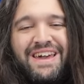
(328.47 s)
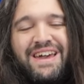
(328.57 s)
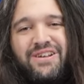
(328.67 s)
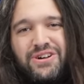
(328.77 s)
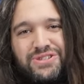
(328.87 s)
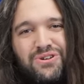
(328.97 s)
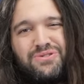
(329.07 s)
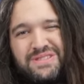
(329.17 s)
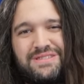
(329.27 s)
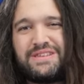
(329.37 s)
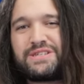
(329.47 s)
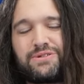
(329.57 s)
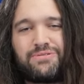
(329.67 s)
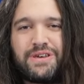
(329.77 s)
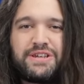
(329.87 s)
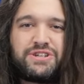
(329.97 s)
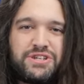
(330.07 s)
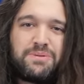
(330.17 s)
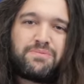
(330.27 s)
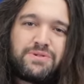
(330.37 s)
and also a decent
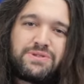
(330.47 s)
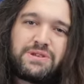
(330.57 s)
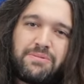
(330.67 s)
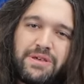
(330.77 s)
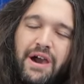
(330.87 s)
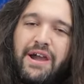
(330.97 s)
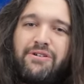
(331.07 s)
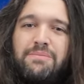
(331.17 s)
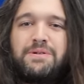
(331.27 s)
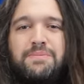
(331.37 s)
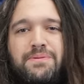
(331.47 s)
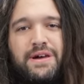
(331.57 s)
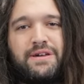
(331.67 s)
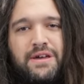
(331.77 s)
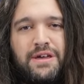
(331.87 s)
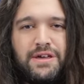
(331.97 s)
relationship with some of the higher up people at